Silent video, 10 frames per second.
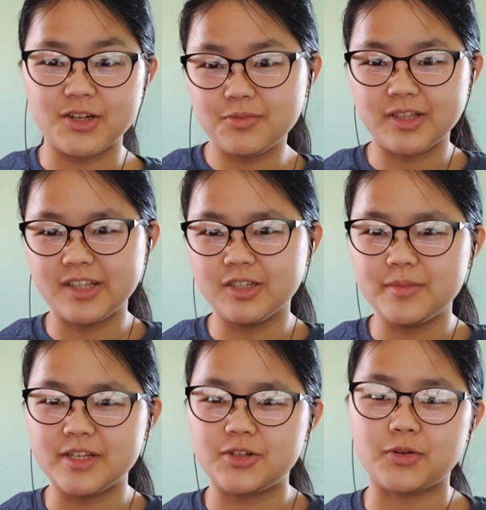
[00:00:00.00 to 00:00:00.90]
hopefully a little
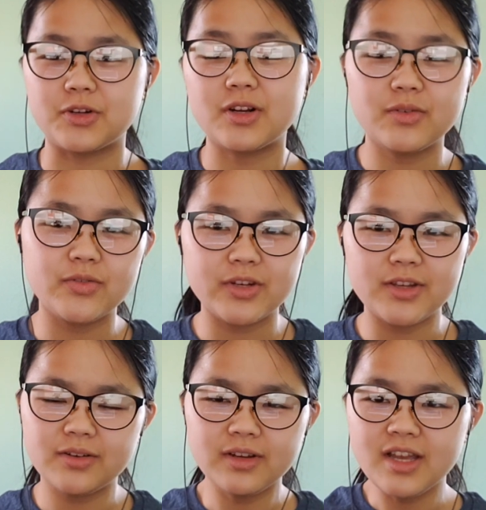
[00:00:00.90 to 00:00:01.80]
bit shorter of a
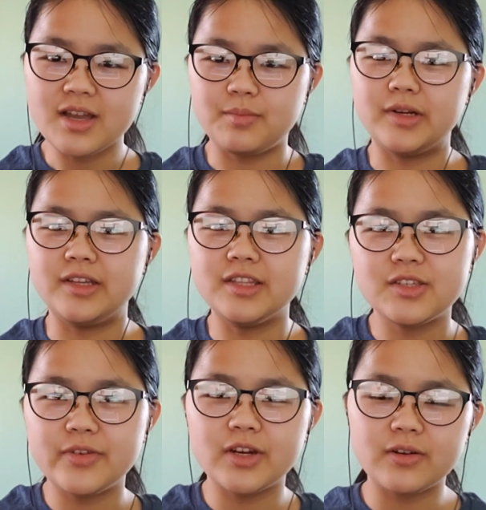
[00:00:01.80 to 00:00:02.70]
video, but in this
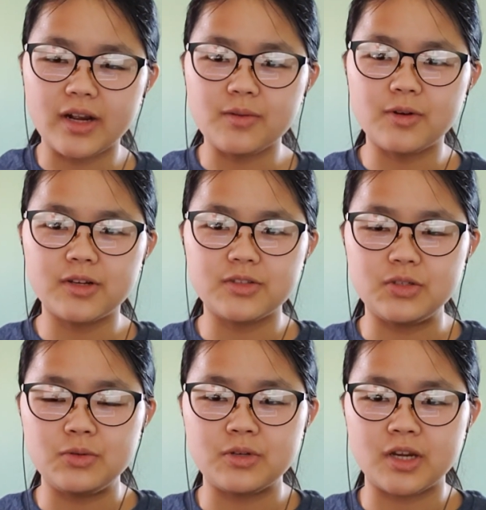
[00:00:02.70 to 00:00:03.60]
video I wanted
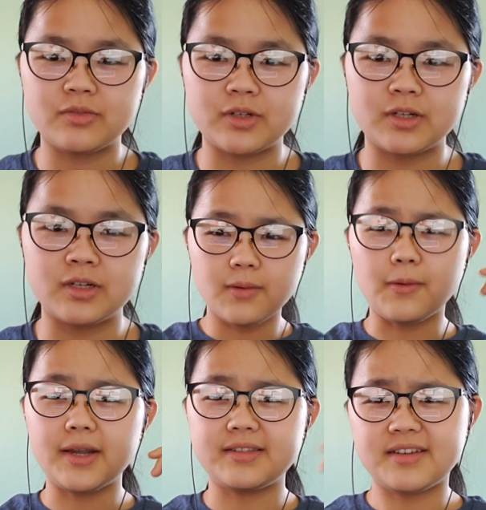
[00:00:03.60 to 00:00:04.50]
to cover
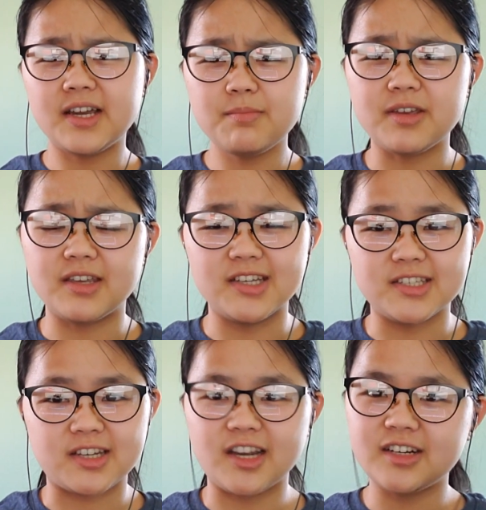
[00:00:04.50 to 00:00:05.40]
why typing is
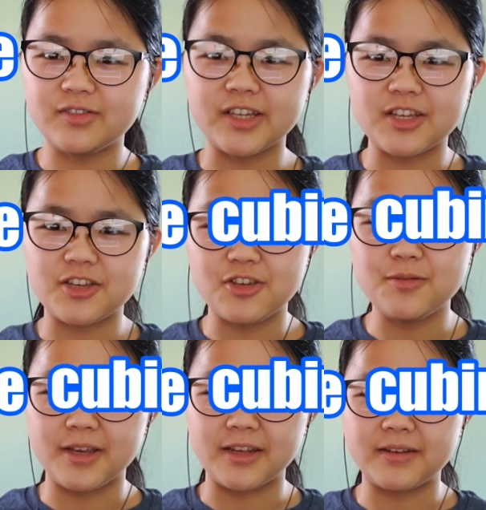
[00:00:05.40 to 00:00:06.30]
kind of like
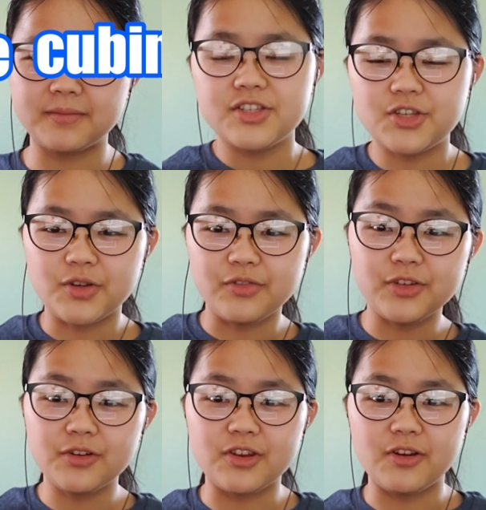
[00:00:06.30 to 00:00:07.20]
cubing. So if you
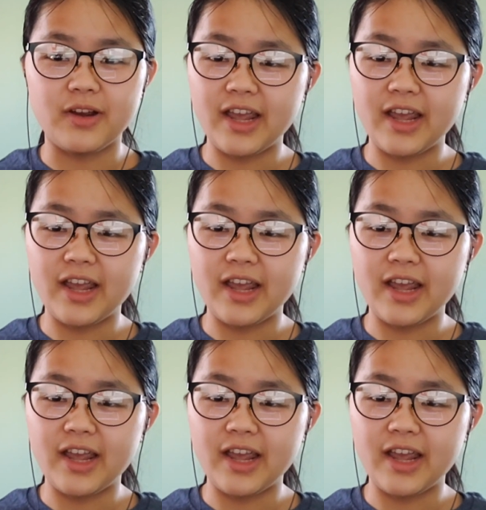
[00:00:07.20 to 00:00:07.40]
don't know, I